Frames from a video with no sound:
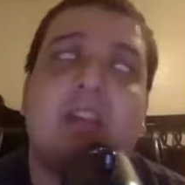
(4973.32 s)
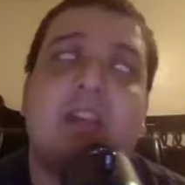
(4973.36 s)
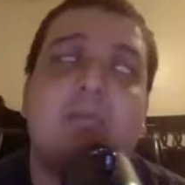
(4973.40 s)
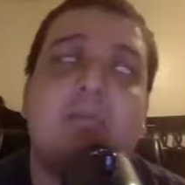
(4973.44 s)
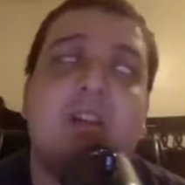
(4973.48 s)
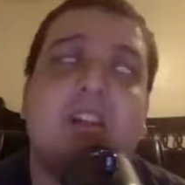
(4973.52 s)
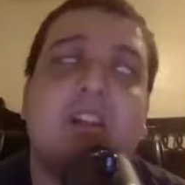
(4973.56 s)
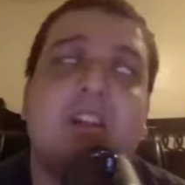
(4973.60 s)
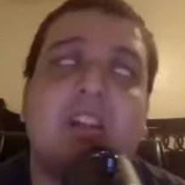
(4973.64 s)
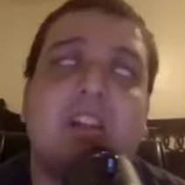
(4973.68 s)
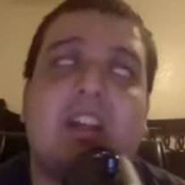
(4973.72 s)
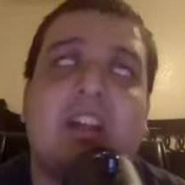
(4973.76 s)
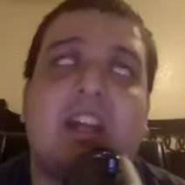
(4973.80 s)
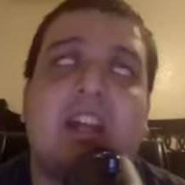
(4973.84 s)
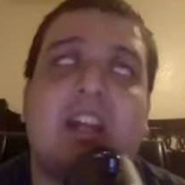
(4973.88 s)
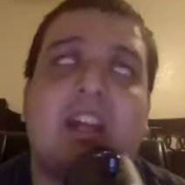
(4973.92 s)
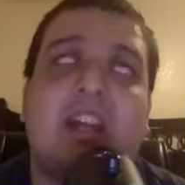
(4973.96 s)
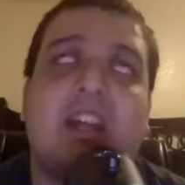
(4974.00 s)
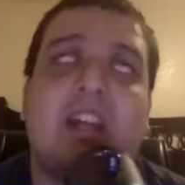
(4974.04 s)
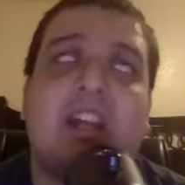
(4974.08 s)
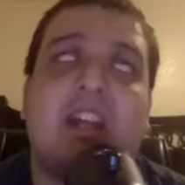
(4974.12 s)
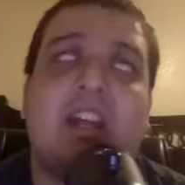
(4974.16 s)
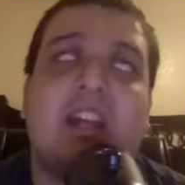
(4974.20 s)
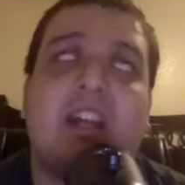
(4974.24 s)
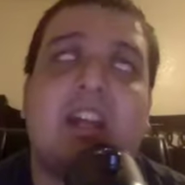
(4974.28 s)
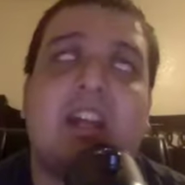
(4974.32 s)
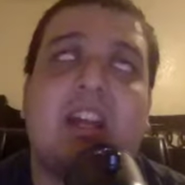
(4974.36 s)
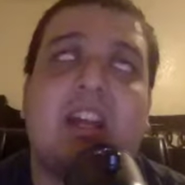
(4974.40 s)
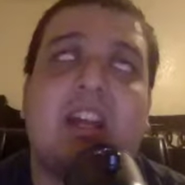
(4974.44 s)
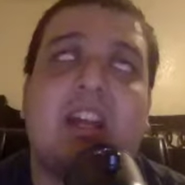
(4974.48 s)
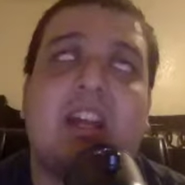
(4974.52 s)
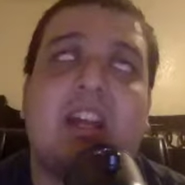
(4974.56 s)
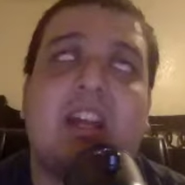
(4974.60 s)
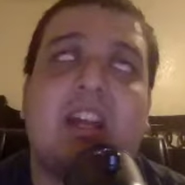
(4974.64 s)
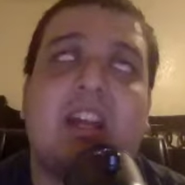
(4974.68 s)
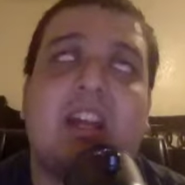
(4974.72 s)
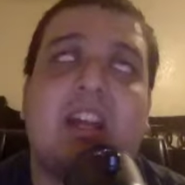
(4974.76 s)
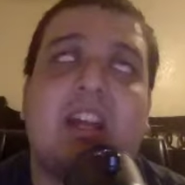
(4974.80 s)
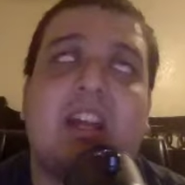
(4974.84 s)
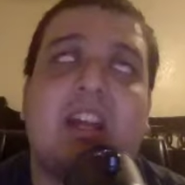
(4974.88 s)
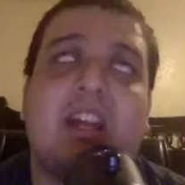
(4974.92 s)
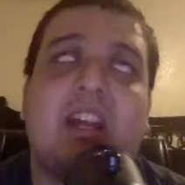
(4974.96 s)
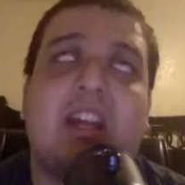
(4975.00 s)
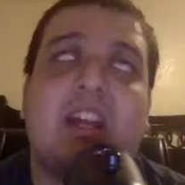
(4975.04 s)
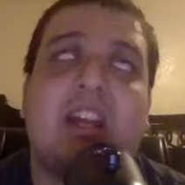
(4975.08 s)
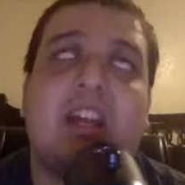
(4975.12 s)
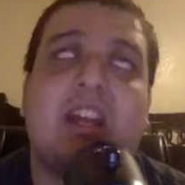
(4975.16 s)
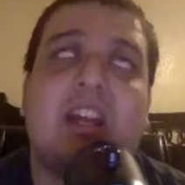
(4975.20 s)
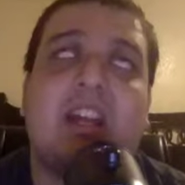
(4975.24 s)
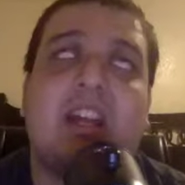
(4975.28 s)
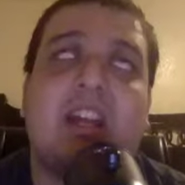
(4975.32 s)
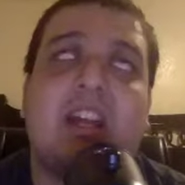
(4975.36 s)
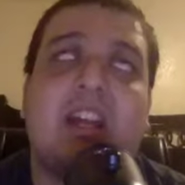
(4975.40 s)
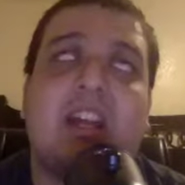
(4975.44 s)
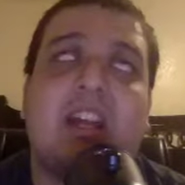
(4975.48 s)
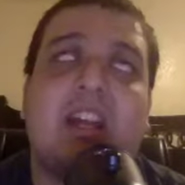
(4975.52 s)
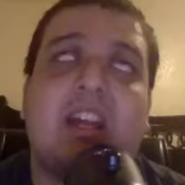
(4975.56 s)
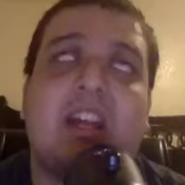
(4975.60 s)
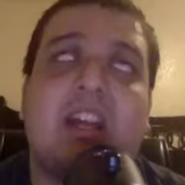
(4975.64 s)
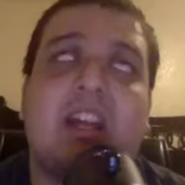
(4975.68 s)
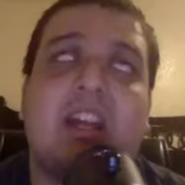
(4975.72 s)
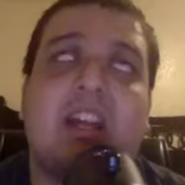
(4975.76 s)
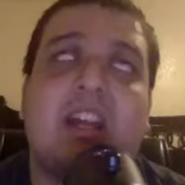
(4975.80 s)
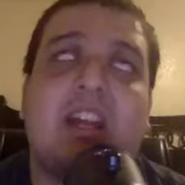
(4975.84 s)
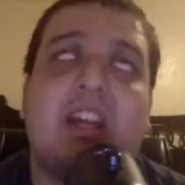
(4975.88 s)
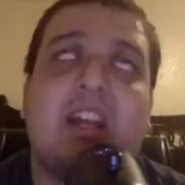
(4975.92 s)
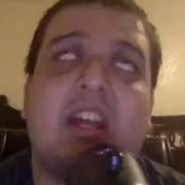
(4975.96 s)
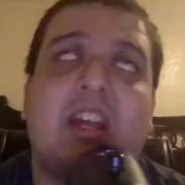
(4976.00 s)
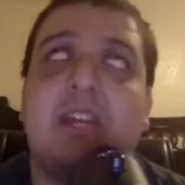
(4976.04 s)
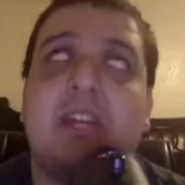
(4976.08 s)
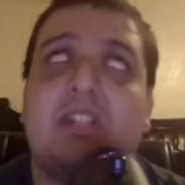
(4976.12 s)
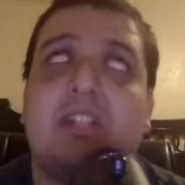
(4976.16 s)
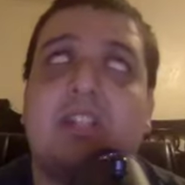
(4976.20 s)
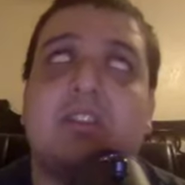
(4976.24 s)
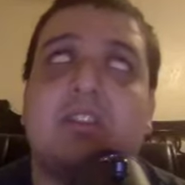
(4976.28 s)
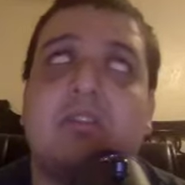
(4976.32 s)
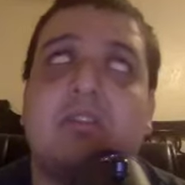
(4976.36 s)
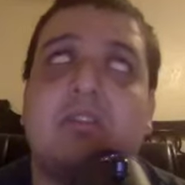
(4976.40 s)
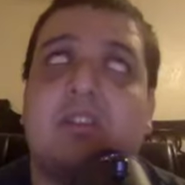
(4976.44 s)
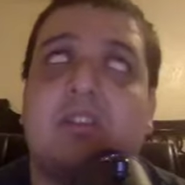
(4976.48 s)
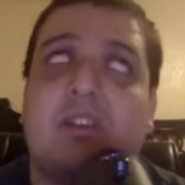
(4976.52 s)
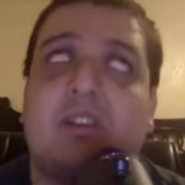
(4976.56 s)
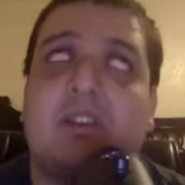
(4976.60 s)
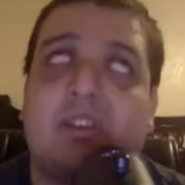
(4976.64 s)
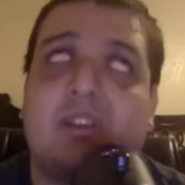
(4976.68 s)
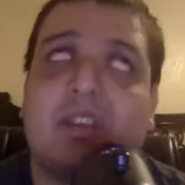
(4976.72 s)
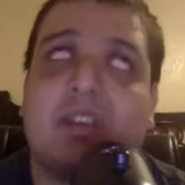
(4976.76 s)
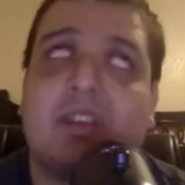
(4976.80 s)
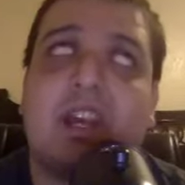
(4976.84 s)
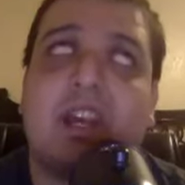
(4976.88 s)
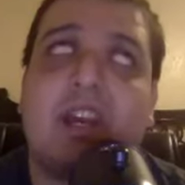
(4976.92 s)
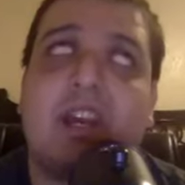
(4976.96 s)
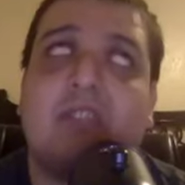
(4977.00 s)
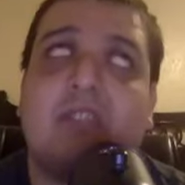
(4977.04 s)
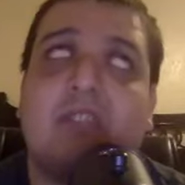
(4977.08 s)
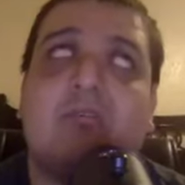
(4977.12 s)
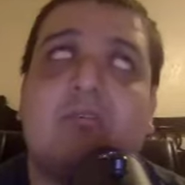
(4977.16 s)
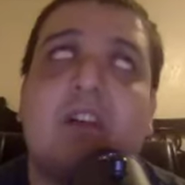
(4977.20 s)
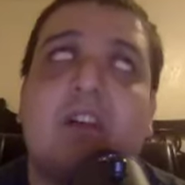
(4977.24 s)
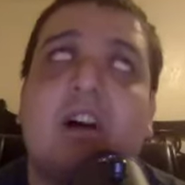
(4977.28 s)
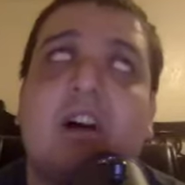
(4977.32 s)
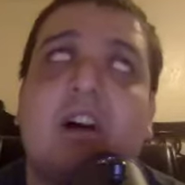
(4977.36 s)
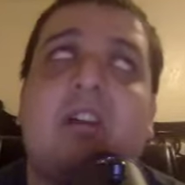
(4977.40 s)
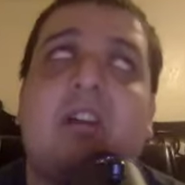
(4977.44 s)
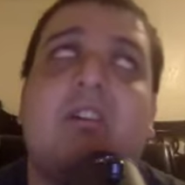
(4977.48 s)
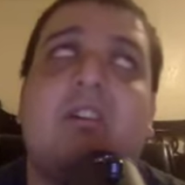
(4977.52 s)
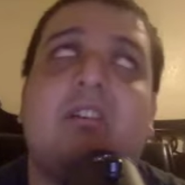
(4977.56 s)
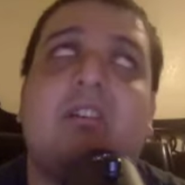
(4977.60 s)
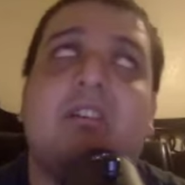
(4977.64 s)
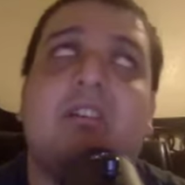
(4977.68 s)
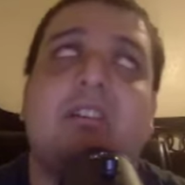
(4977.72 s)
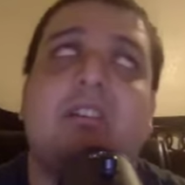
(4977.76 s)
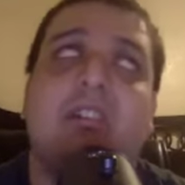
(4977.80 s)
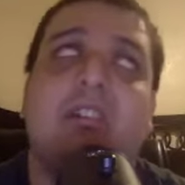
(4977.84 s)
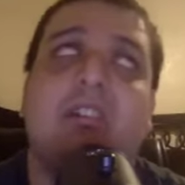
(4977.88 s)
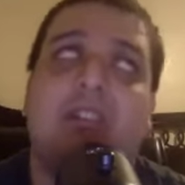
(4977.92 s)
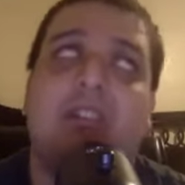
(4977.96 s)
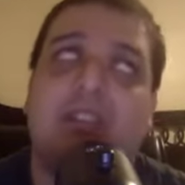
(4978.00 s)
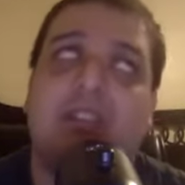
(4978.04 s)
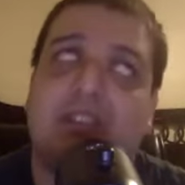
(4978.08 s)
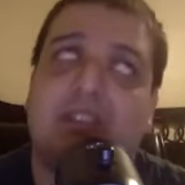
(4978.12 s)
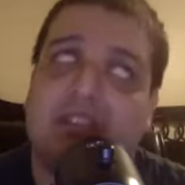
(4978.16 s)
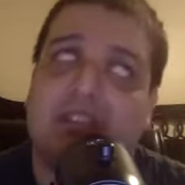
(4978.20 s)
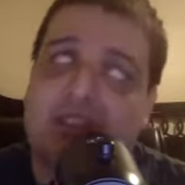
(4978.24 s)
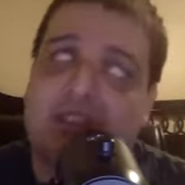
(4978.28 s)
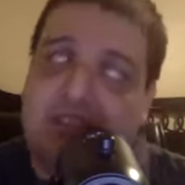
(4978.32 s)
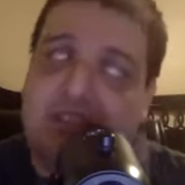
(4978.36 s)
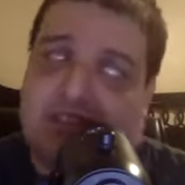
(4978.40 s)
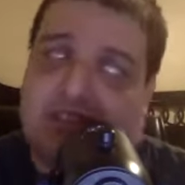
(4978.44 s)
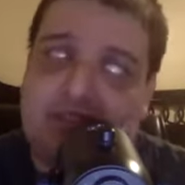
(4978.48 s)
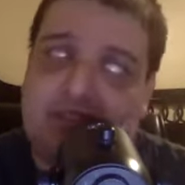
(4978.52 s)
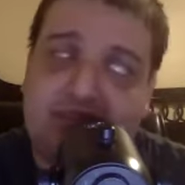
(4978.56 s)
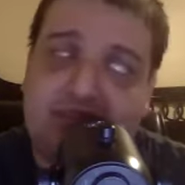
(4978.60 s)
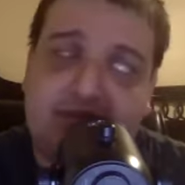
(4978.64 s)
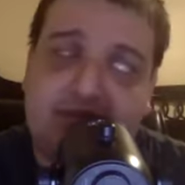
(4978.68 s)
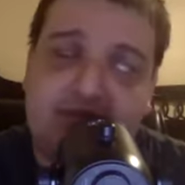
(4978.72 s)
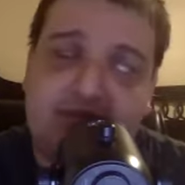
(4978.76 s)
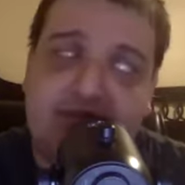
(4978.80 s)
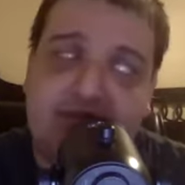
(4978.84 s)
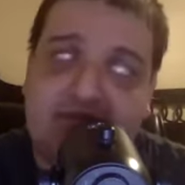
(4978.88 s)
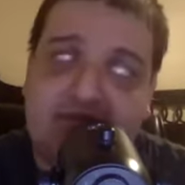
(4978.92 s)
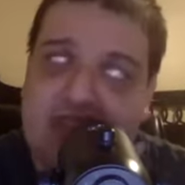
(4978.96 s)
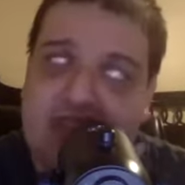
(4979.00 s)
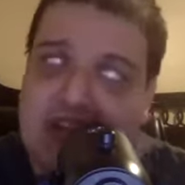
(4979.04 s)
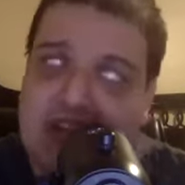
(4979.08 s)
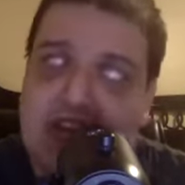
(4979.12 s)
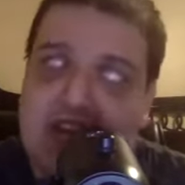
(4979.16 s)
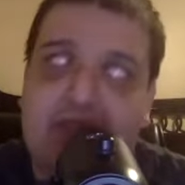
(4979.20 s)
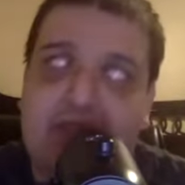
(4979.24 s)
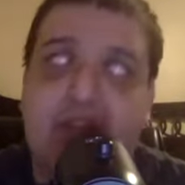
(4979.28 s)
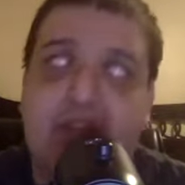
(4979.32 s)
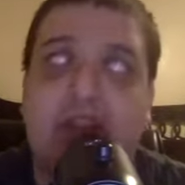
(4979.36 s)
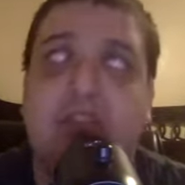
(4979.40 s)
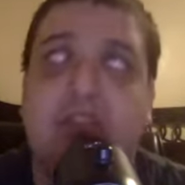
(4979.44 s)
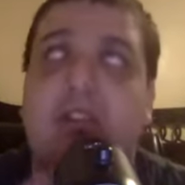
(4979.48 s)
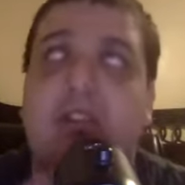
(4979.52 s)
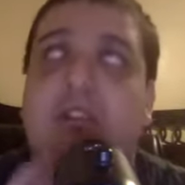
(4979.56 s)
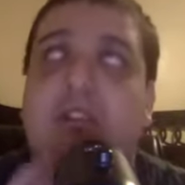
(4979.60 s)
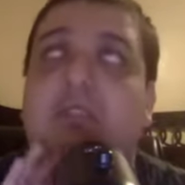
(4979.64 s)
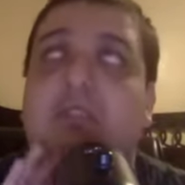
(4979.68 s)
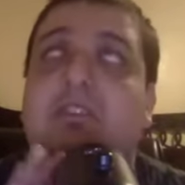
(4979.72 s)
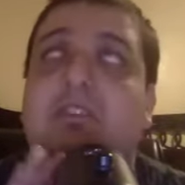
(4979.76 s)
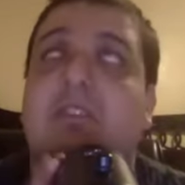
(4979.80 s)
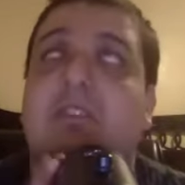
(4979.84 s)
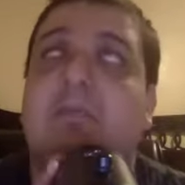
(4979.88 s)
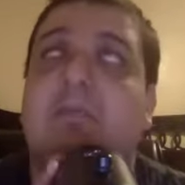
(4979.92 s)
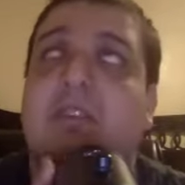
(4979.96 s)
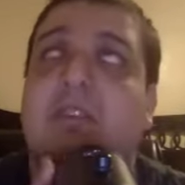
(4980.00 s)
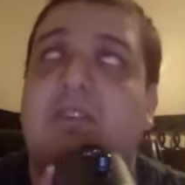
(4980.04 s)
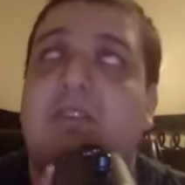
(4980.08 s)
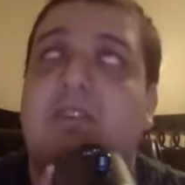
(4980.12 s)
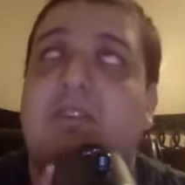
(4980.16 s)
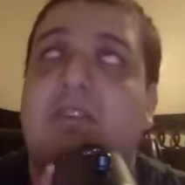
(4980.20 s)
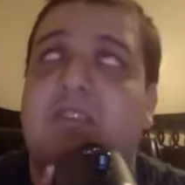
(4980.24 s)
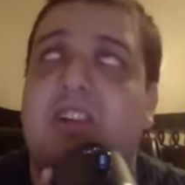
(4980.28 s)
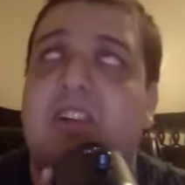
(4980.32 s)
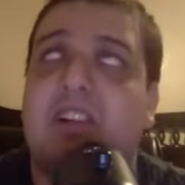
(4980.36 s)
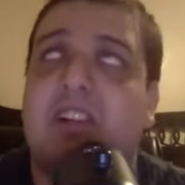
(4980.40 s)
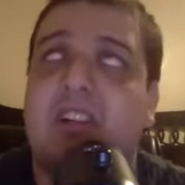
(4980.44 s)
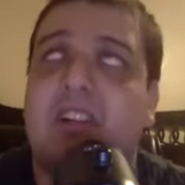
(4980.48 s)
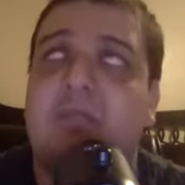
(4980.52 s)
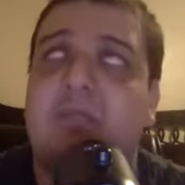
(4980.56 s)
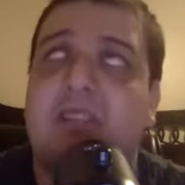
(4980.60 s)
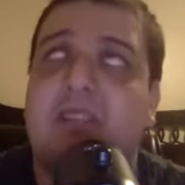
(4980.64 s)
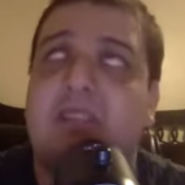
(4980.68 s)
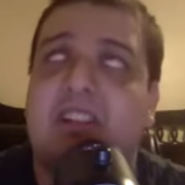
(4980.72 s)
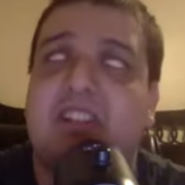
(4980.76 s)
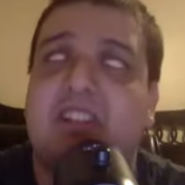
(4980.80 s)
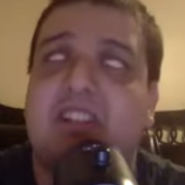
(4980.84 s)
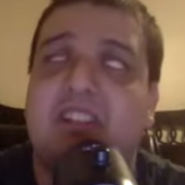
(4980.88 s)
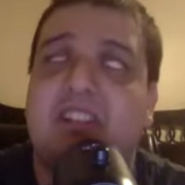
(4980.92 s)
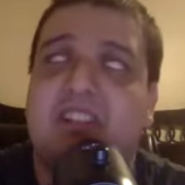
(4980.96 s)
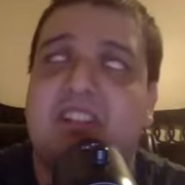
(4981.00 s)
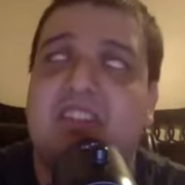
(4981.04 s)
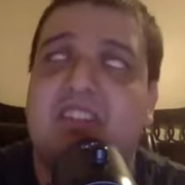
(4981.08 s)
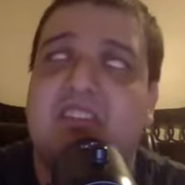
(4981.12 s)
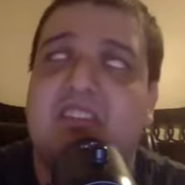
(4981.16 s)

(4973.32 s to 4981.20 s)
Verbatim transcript: get this. At the era when it's Me Too and all that, well, I feel no sympathy for you, honey, because,